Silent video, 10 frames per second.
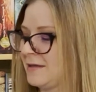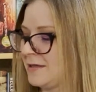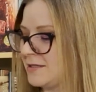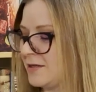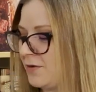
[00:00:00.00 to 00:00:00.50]

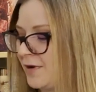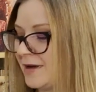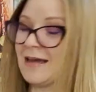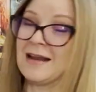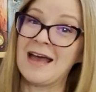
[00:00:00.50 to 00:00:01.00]
So
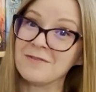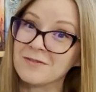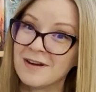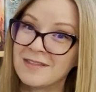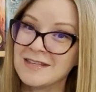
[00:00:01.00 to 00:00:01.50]
again, I haven't
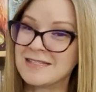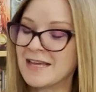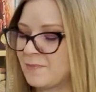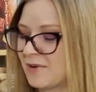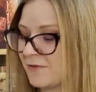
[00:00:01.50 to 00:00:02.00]
read this
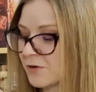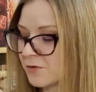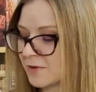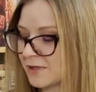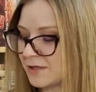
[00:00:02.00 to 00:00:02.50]
yet, but I've heard
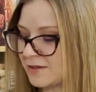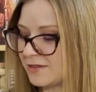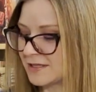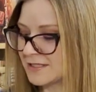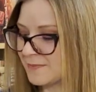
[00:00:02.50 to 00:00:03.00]
really good
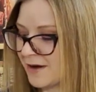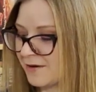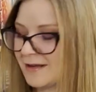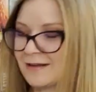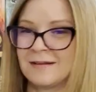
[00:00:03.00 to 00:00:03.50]
things about
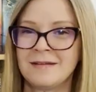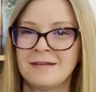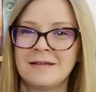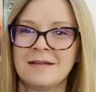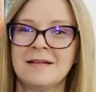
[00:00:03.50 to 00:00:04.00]
it.
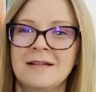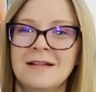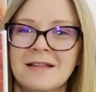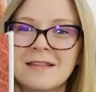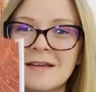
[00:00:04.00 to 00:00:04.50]

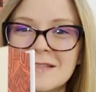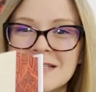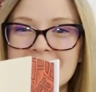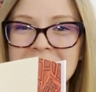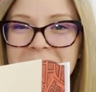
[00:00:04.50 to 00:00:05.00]
There's the
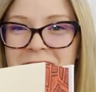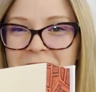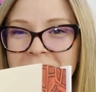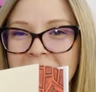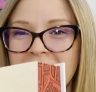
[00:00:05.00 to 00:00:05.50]
signature
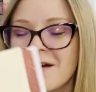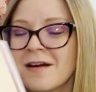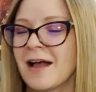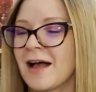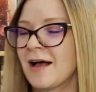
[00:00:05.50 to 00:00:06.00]
there.
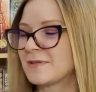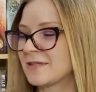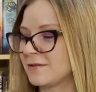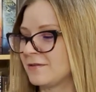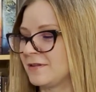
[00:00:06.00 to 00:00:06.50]

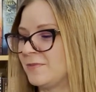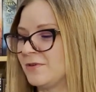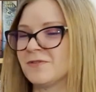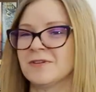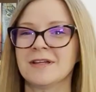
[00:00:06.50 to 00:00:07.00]
Absolutely
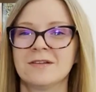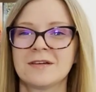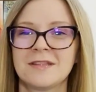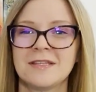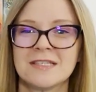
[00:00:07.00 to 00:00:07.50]
beautiful. And look
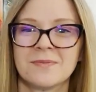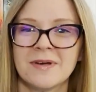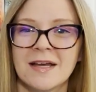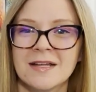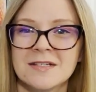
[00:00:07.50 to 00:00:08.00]
at these
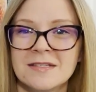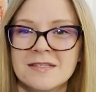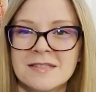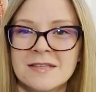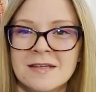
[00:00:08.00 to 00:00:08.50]
sprayed
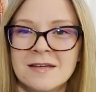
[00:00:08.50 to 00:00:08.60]
edges.